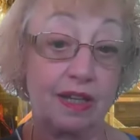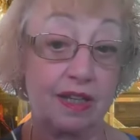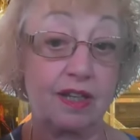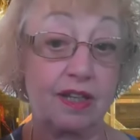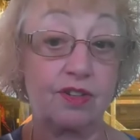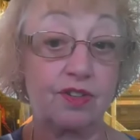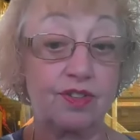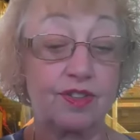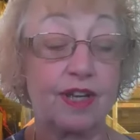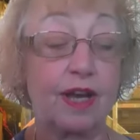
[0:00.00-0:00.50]

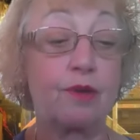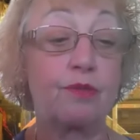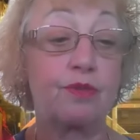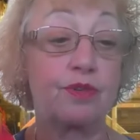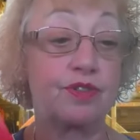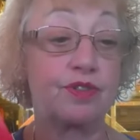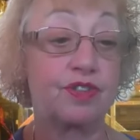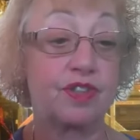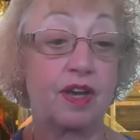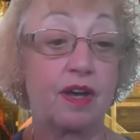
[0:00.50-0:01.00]
years I
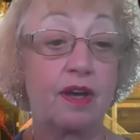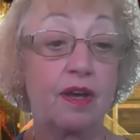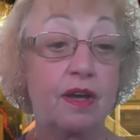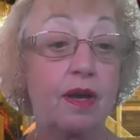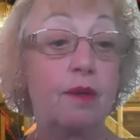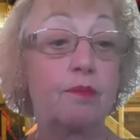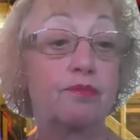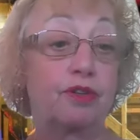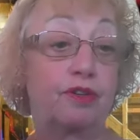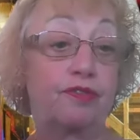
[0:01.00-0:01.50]
was a
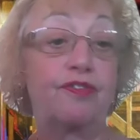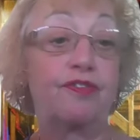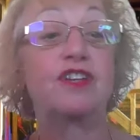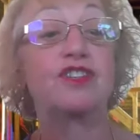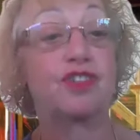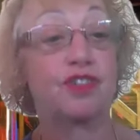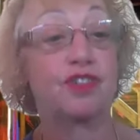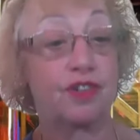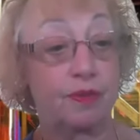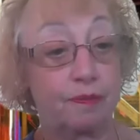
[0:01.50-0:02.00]

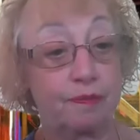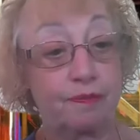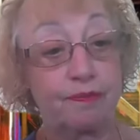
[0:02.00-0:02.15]
professor,